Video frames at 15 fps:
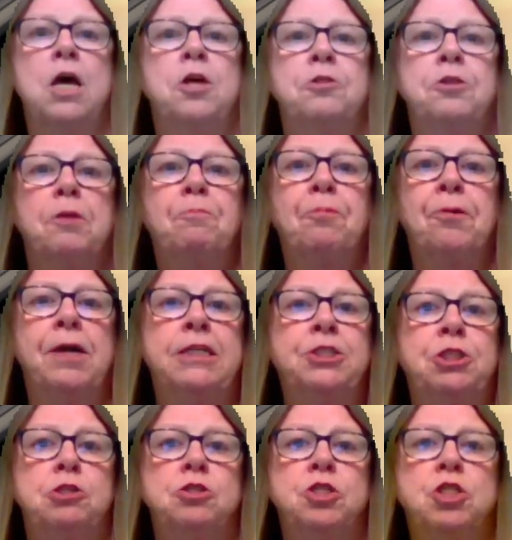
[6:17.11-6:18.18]
the
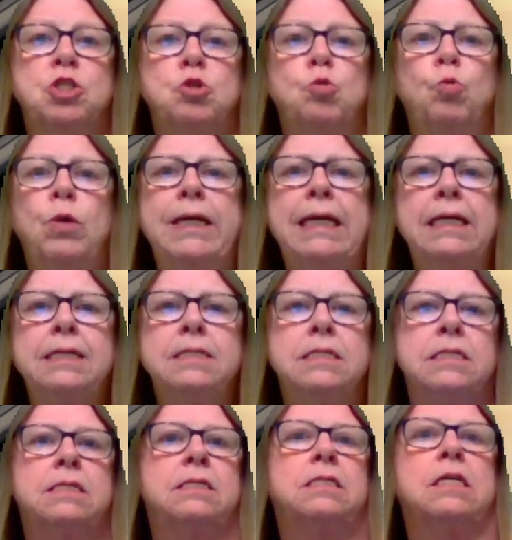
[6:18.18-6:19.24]
pressure
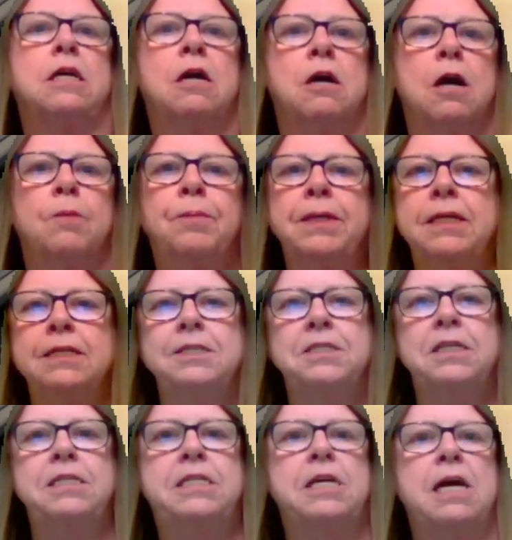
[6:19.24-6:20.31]
squeezes the carbon
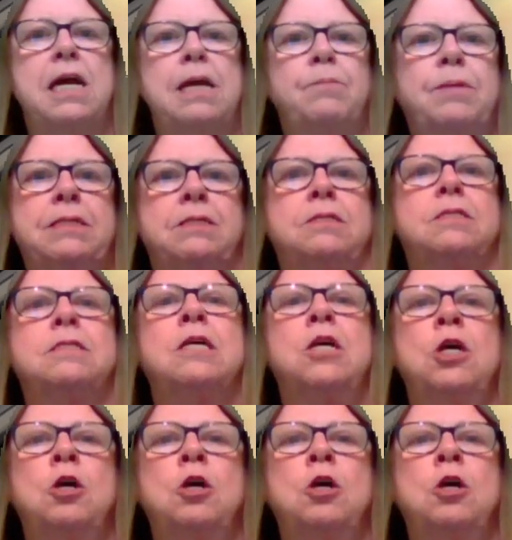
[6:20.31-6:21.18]
into diamonds,